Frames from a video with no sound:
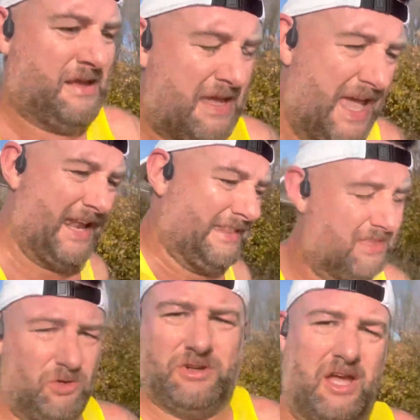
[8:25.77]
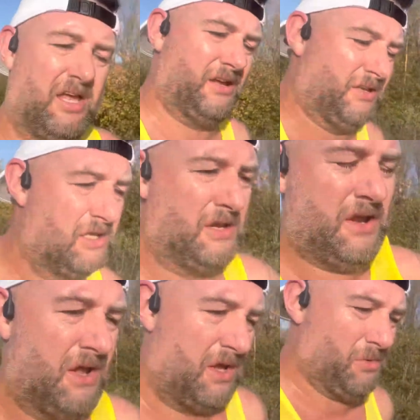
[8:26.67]
anything under
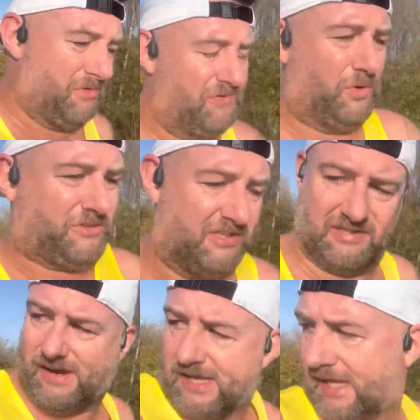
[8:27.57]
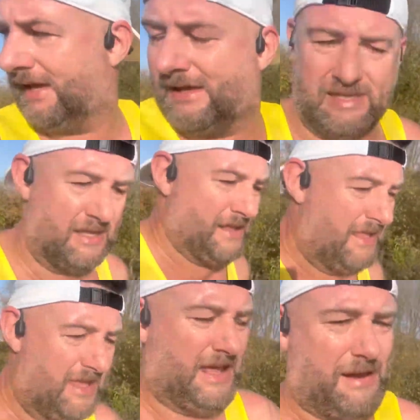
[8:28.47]
1:40 today,
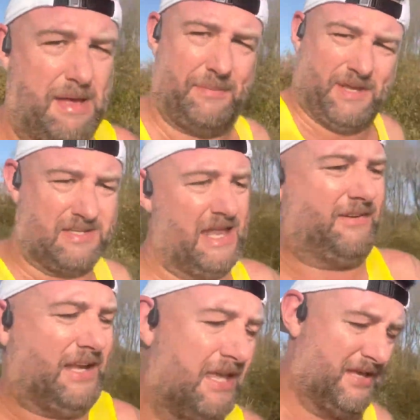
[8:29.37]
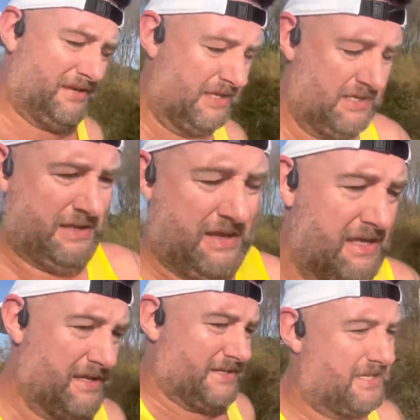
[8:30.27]
and I'm happy as Larry.
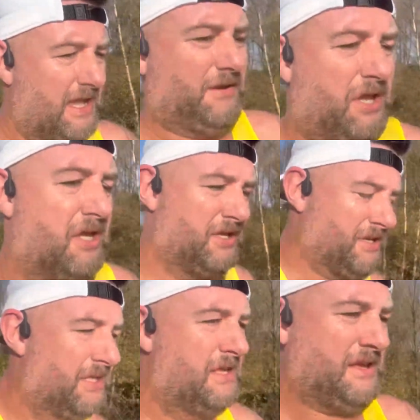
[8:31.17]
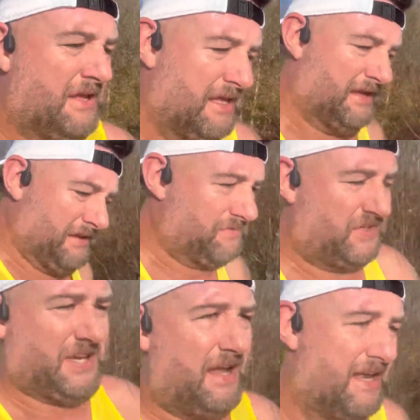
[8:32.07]
So for
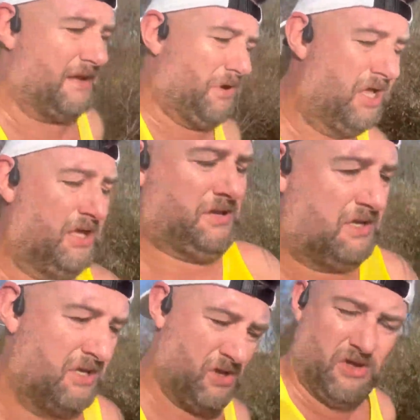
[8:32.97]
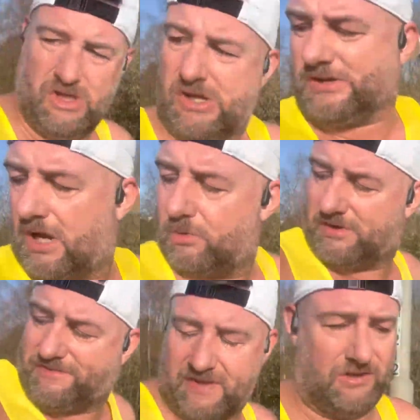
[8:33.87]
saying how cold it
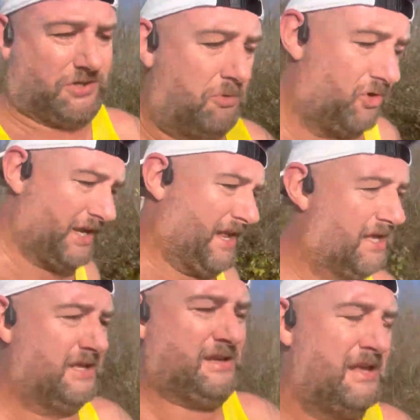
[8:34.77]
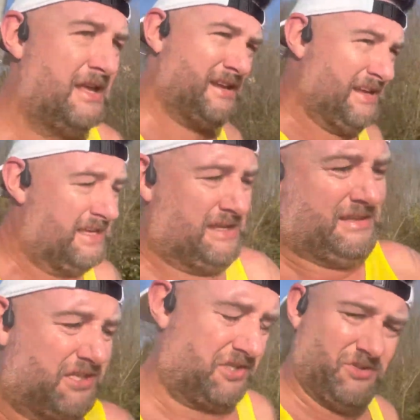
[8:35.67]
felt this morning,
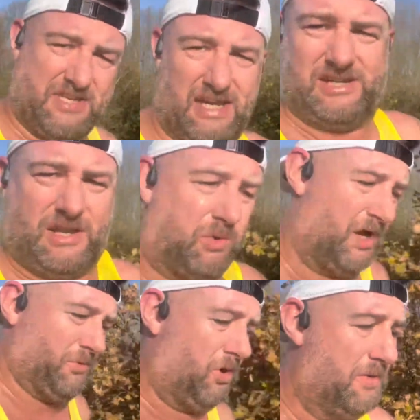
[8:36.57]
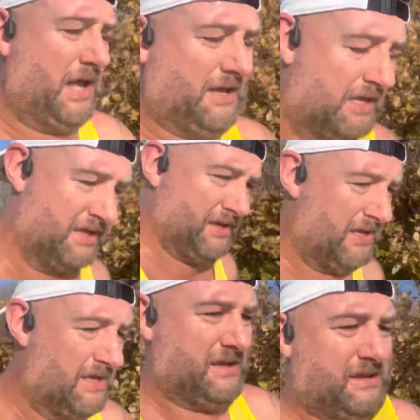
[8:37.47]
the sun's actually quite warm.
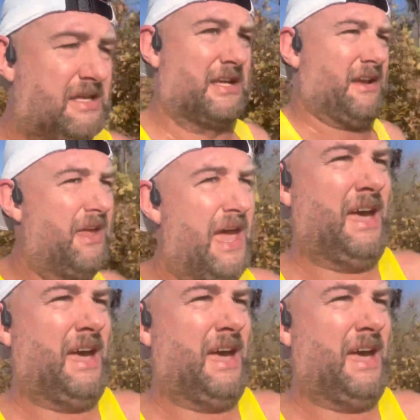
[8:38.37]
So yeah,